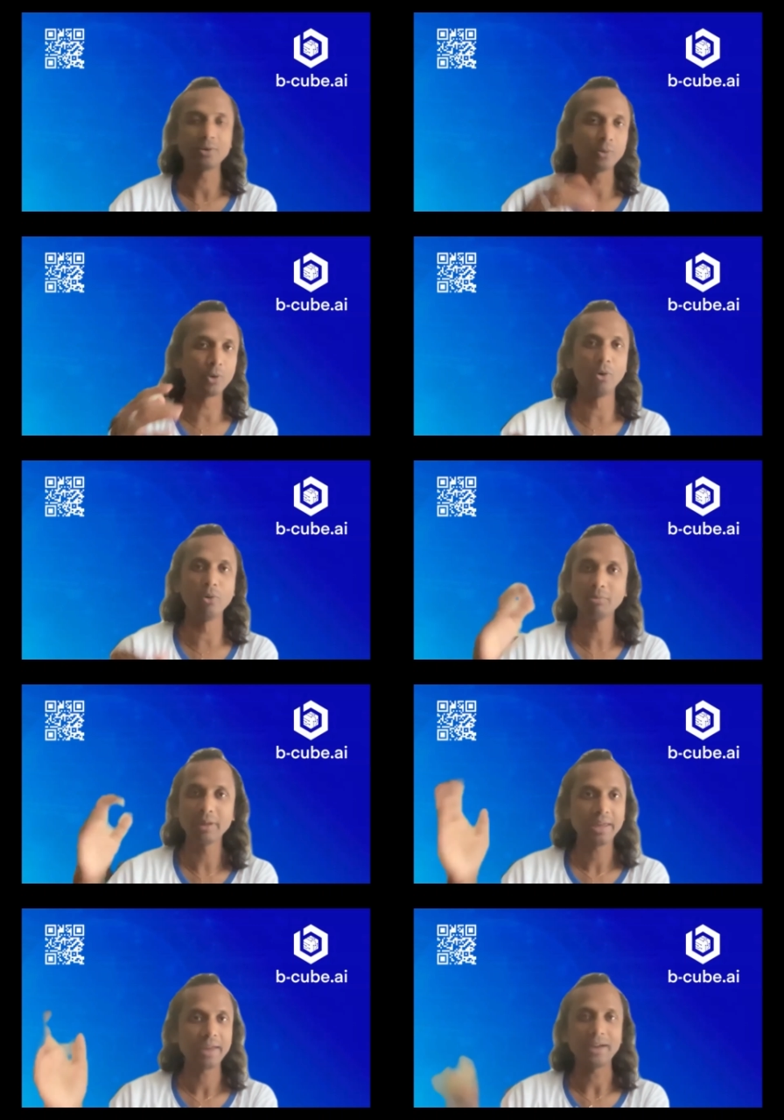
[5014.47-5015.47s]
Go
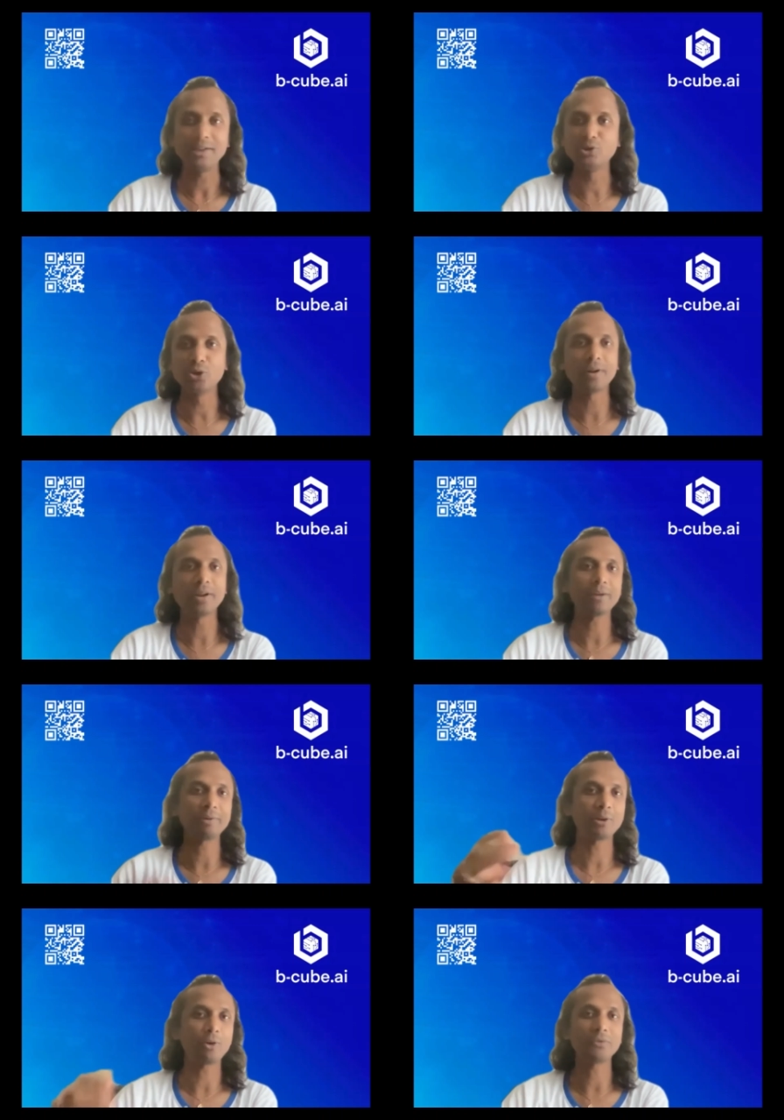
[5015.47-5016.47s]
enjoy, have
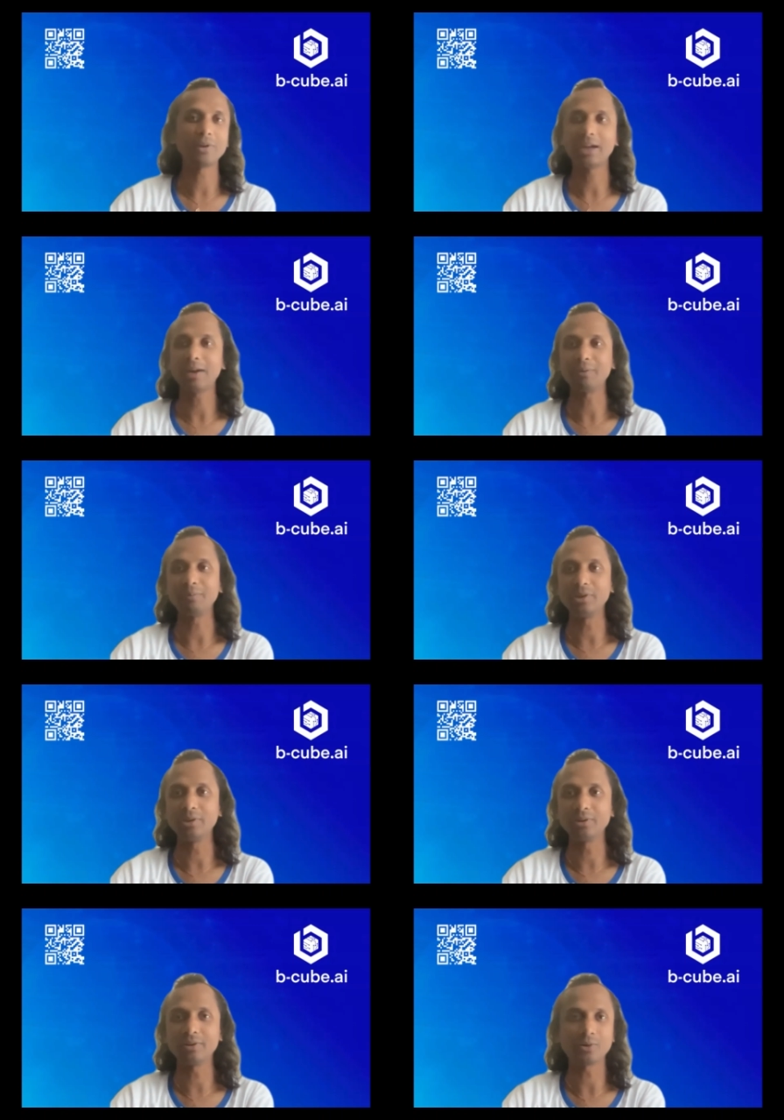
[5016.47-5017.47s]
a coffee, have a
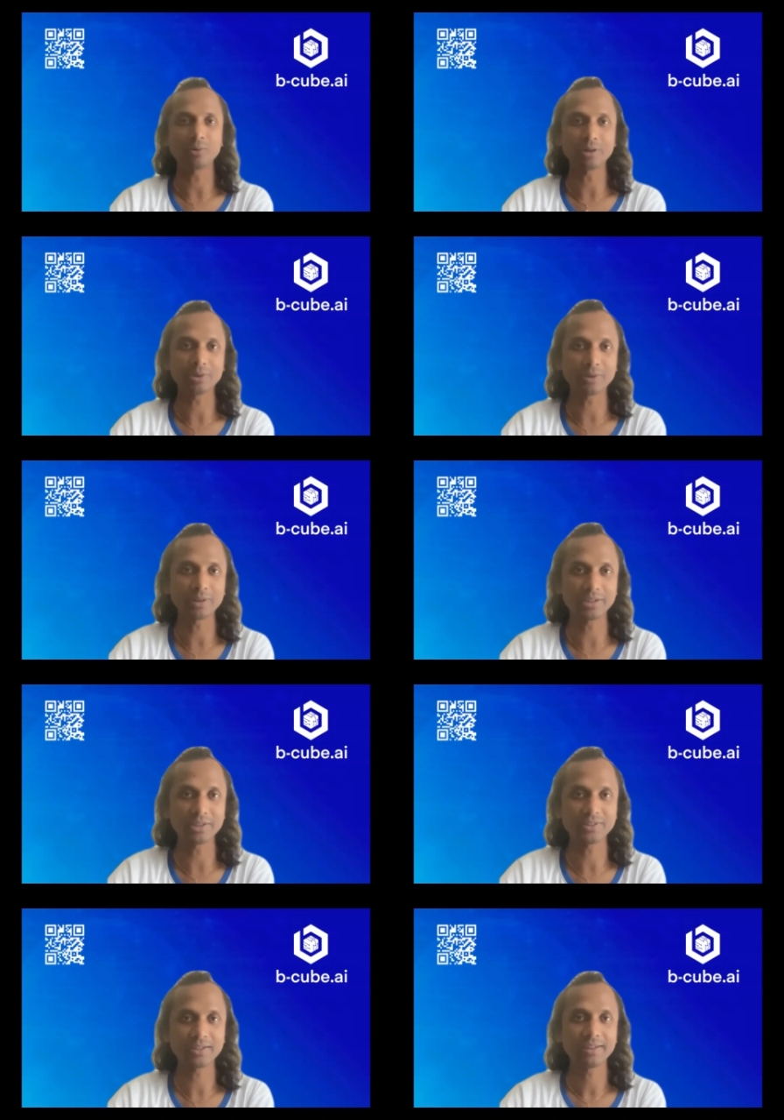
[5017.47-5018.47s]
beer or whatever it
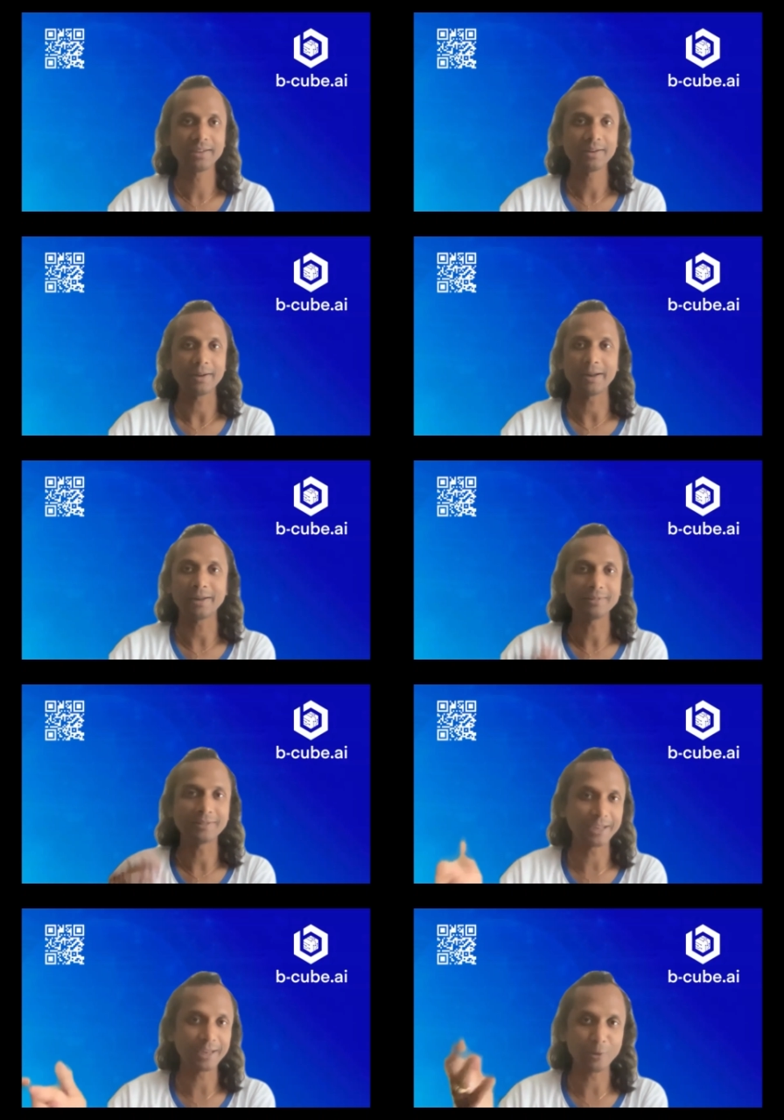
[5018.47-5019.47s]
is, and
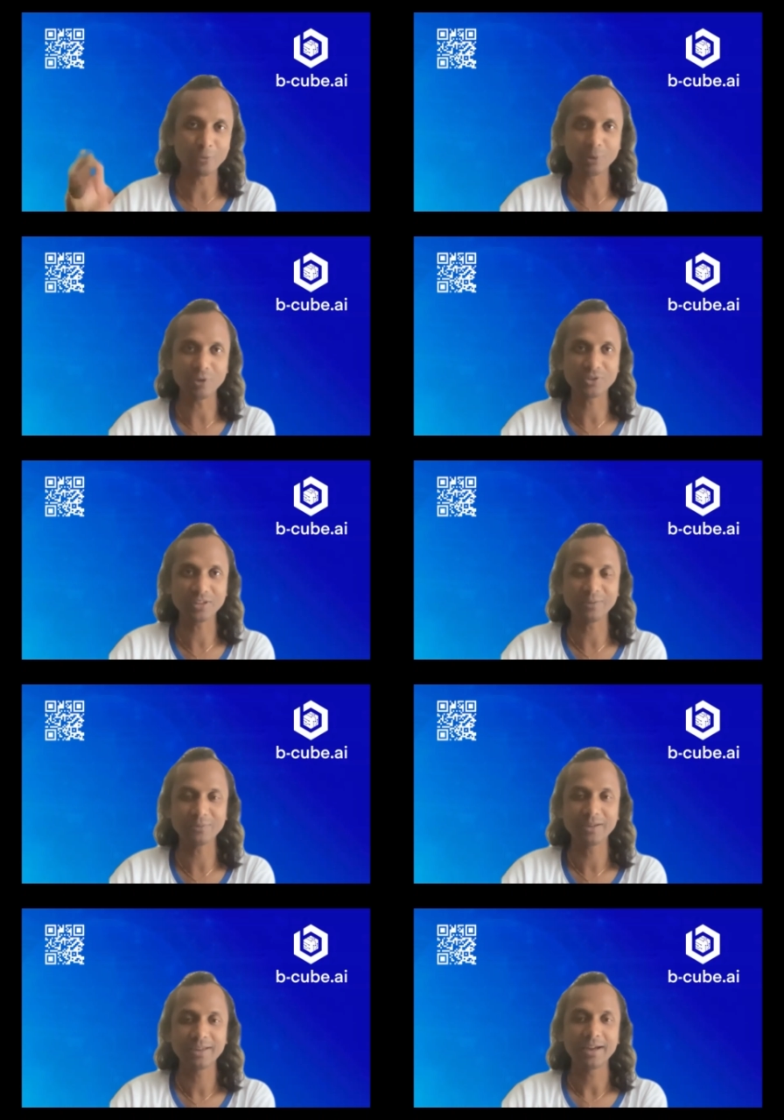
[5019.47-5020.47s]
take care of
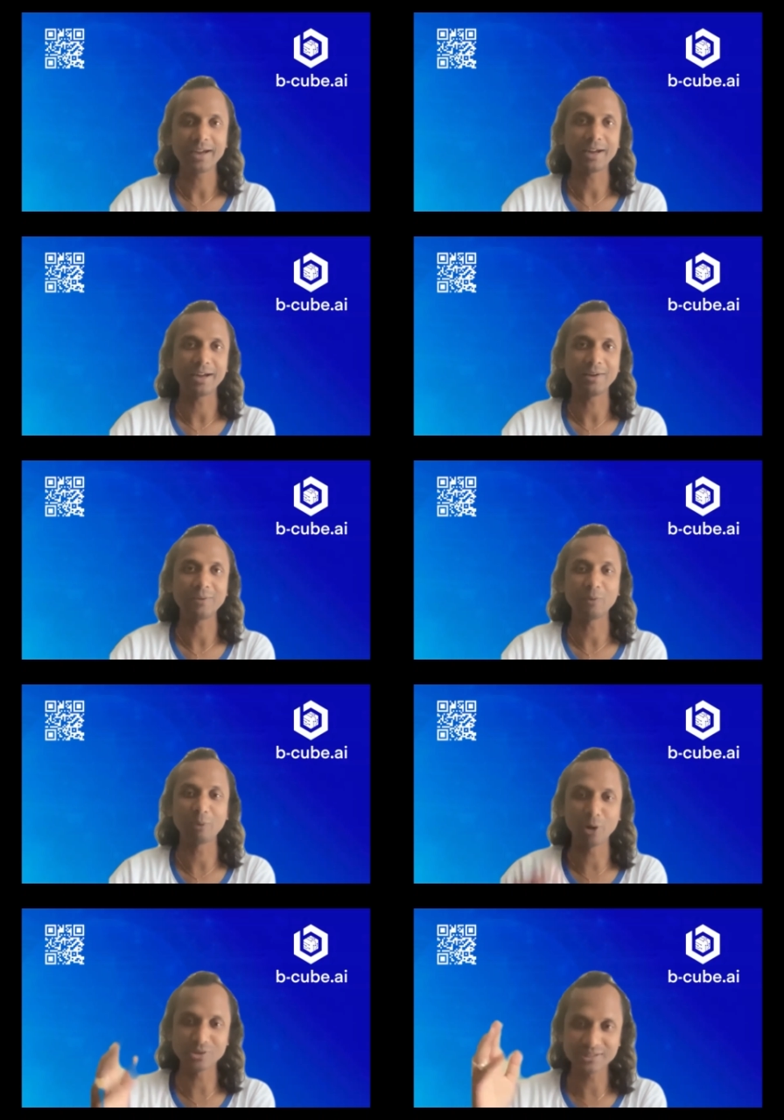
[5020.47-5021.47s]
yourself. And we
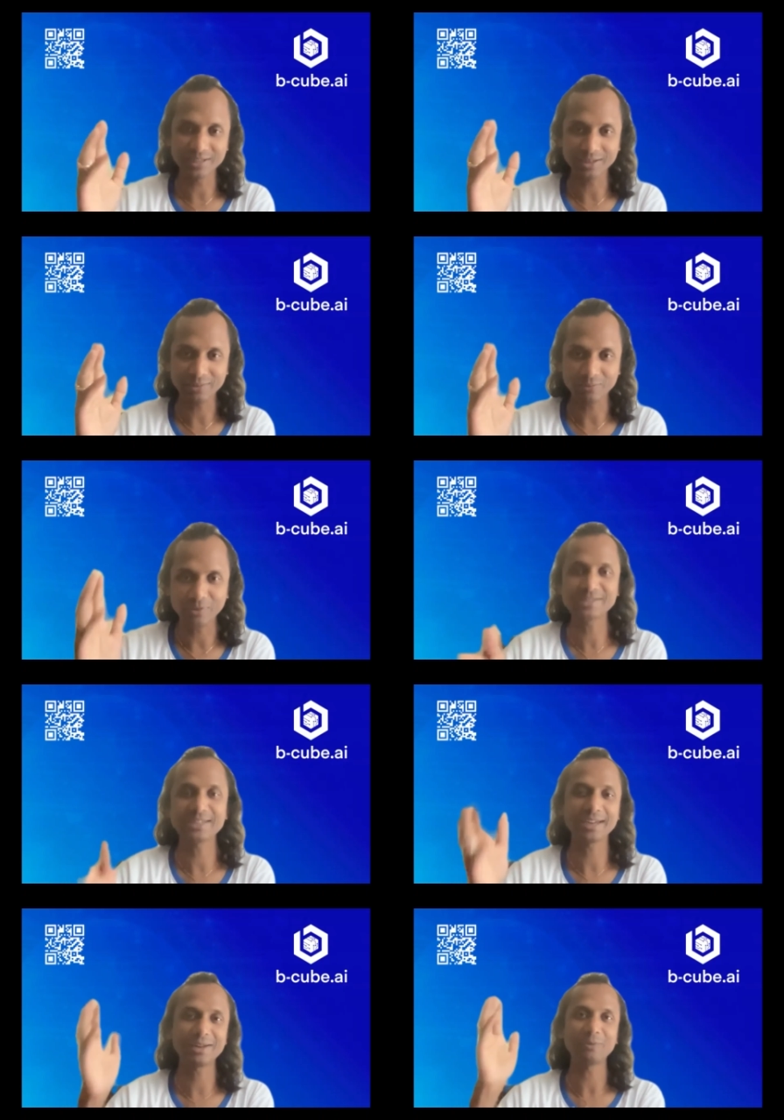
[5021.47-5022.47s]
will all see once
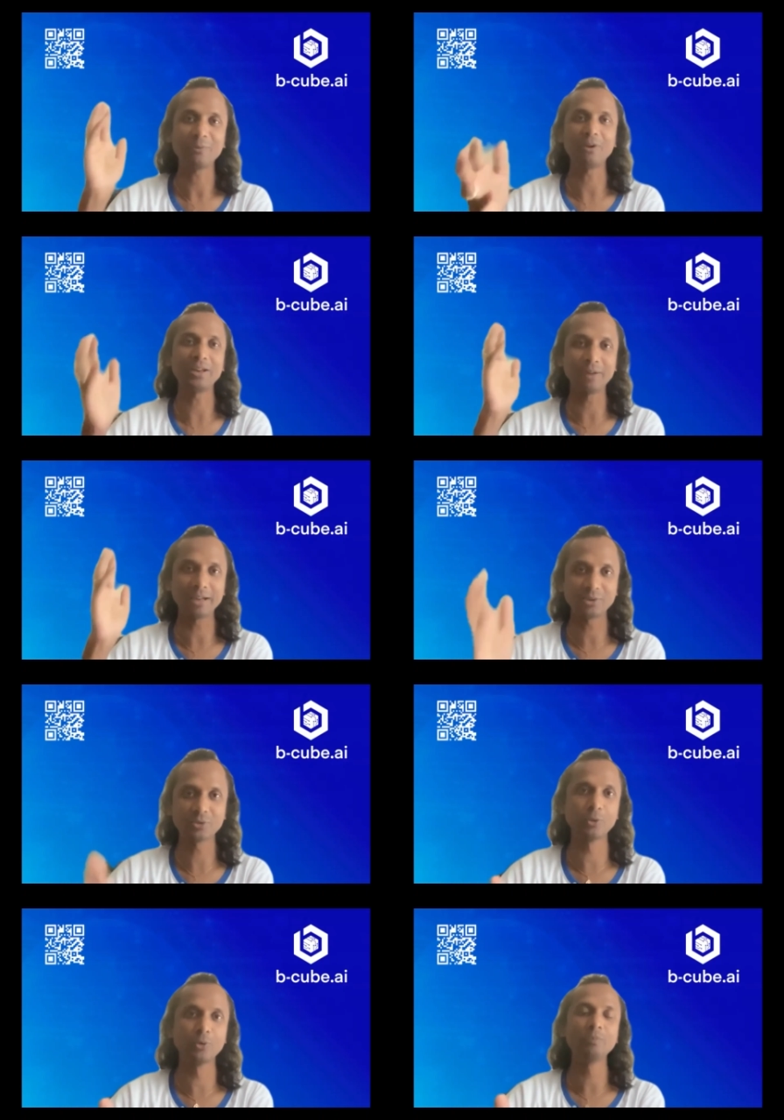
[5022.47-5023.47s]
again very
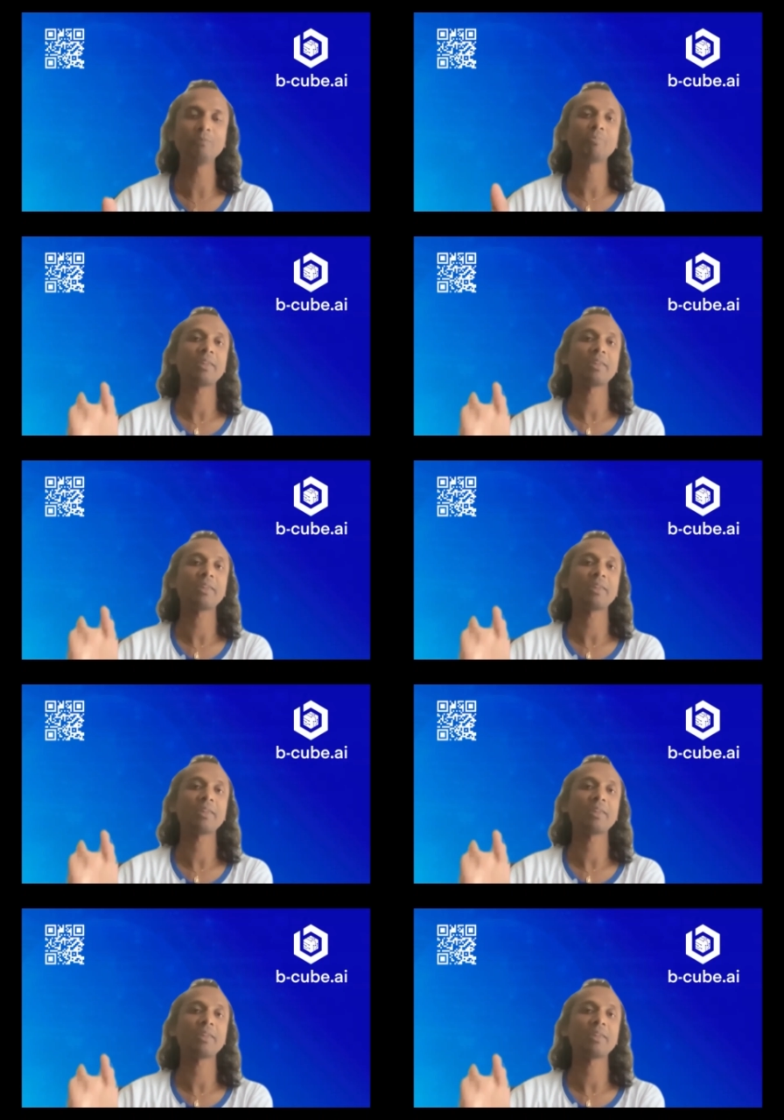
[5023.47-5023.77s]
soon.